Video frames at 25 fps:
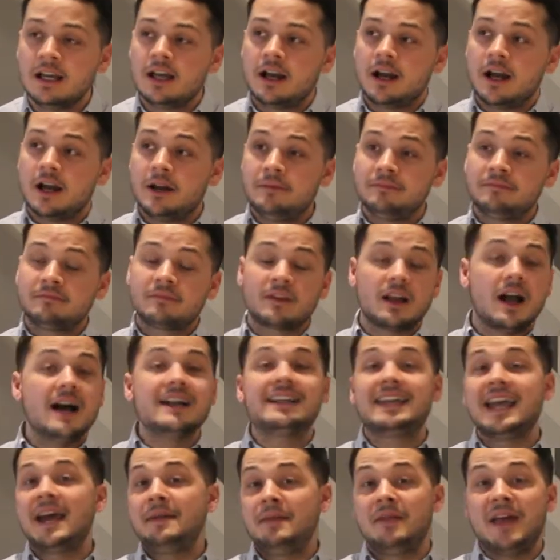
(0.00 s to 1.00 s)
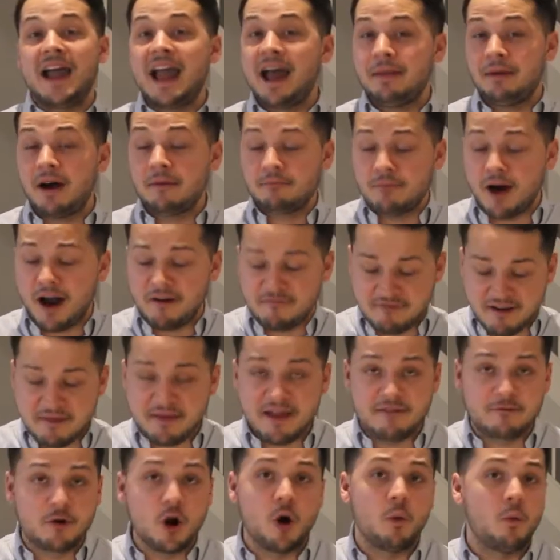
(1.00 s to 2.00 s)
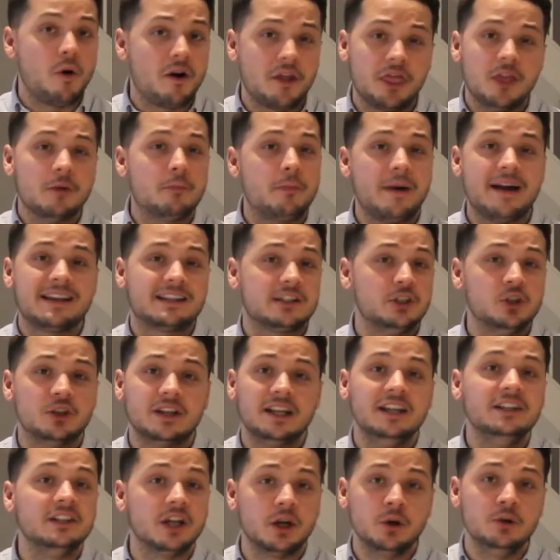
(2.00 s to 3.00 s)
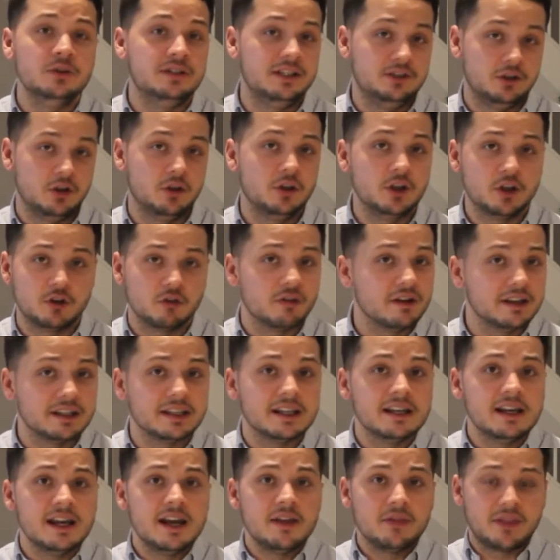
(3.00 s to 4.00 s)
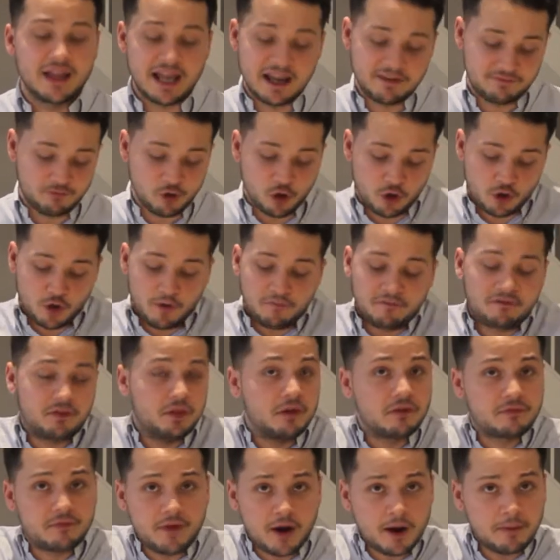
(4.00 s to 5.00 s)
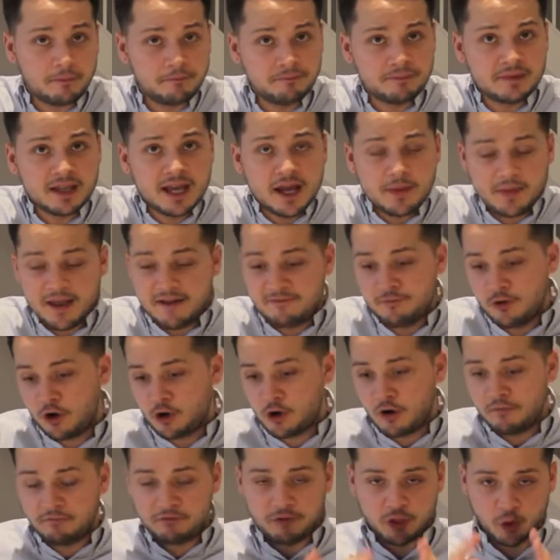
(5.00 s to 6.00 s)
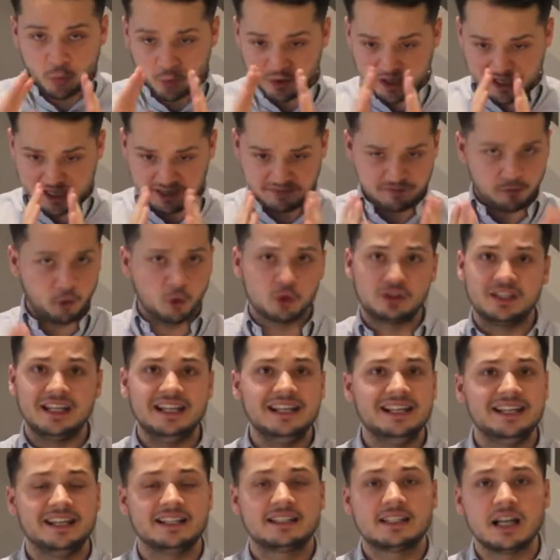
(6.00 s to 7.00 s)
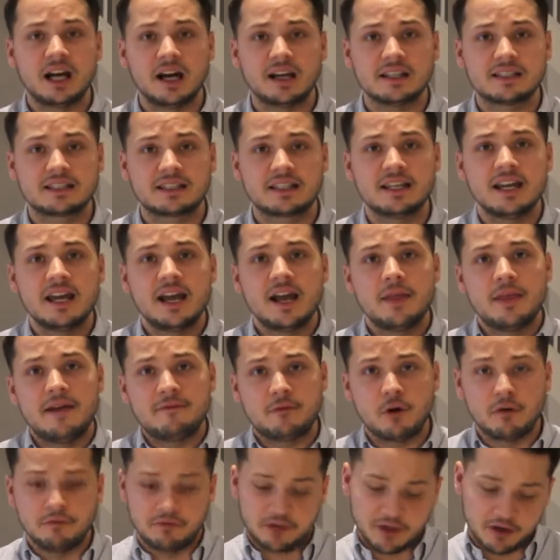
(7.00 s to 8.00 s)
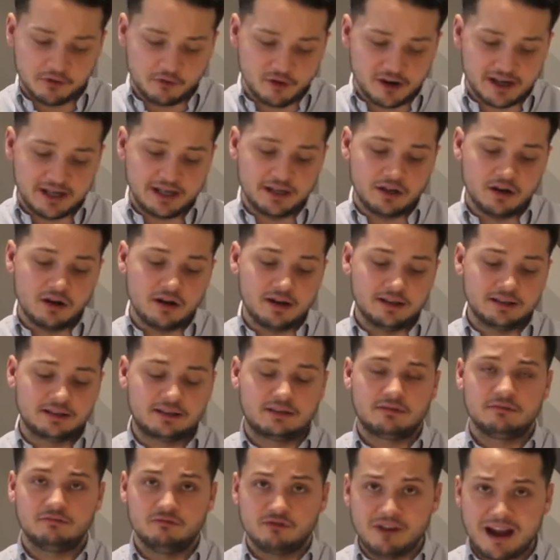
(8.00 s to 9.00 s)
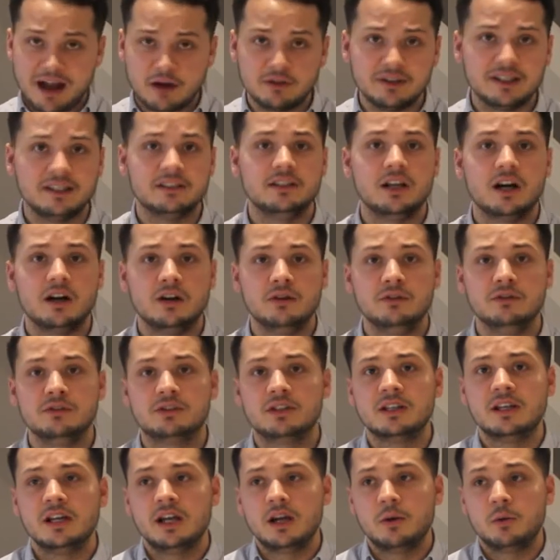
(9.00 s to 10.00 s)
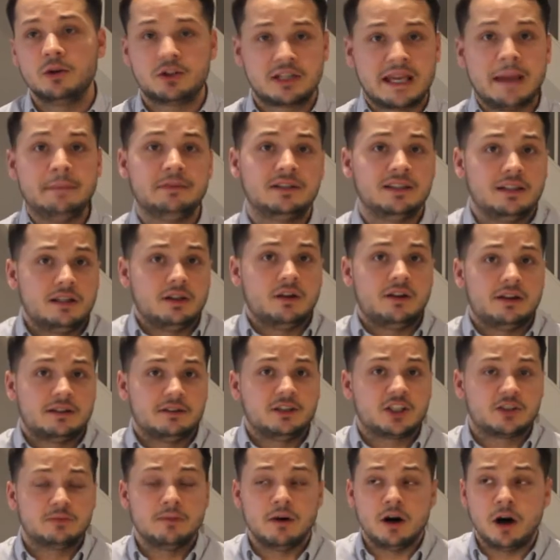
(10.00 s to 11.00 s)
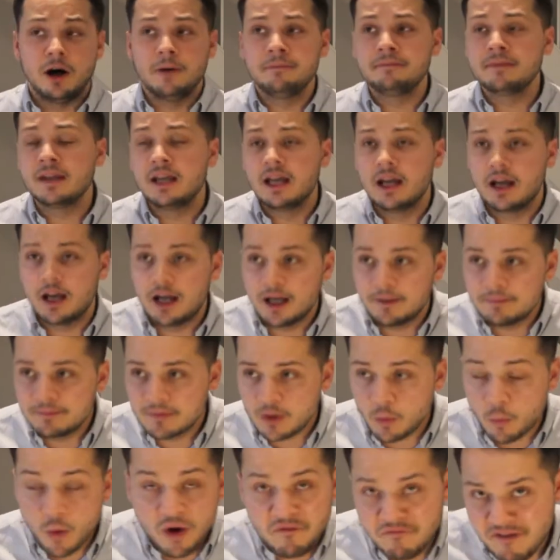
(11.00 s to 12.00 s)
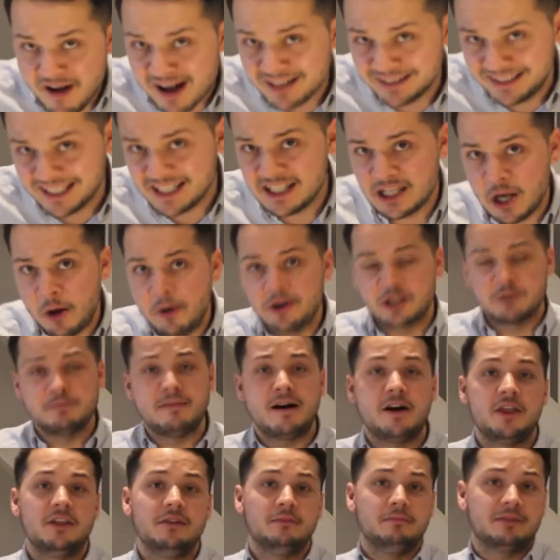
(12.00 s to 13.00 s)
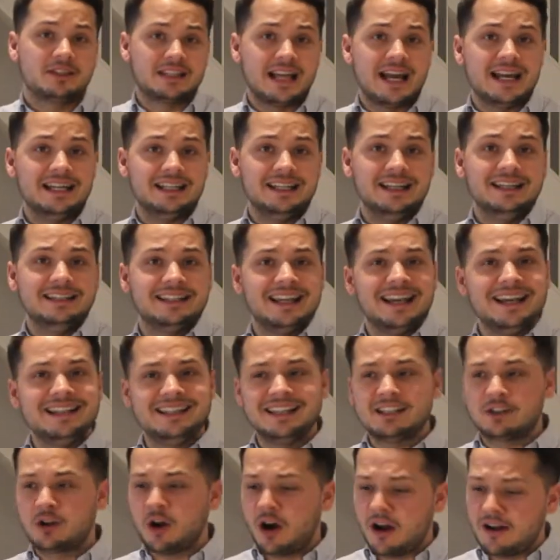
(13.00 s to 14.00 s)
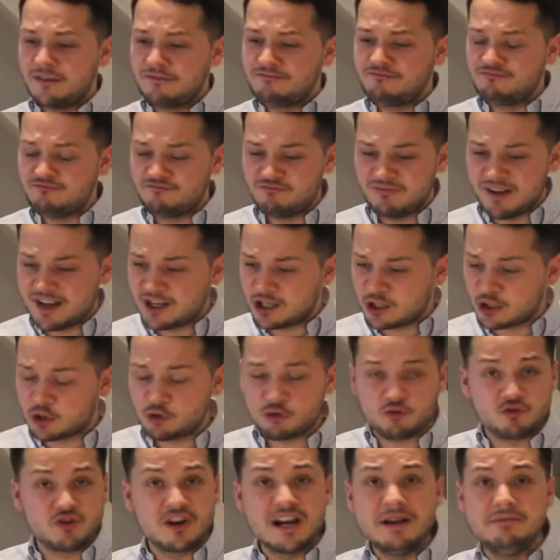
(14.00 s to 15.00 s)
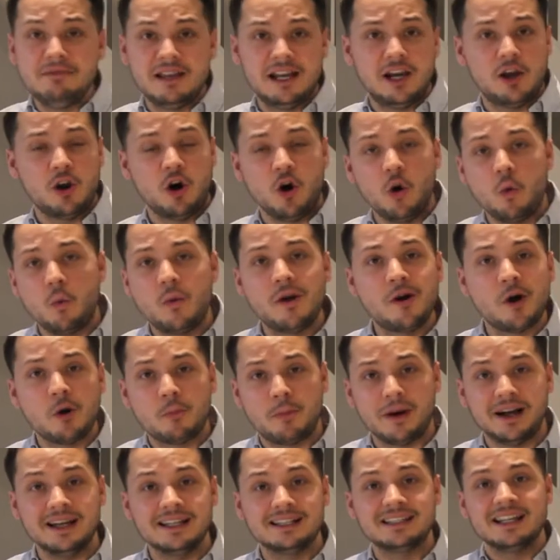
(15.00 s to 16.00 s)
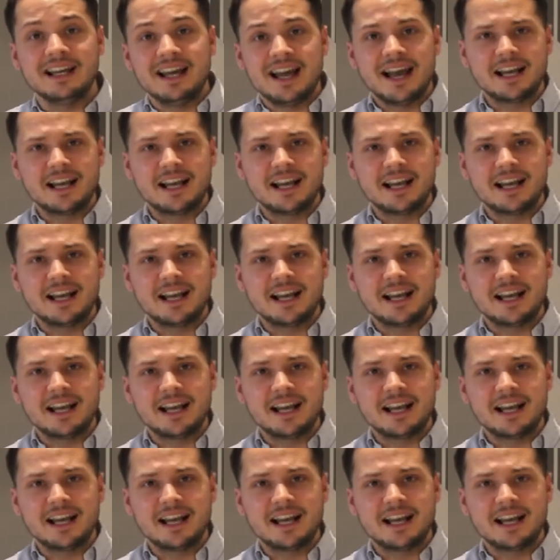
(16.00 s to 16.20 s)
Um, again, they I think they've got one of the best looking noses on the grid. They've not gone for the fun, they've not gone for the weird Force India tusk, they've gone for the really nice rounded nose, which keeps it nice and smart. Um, one thing I did notice about the Mercedes is it's got an extremely long wheelbase.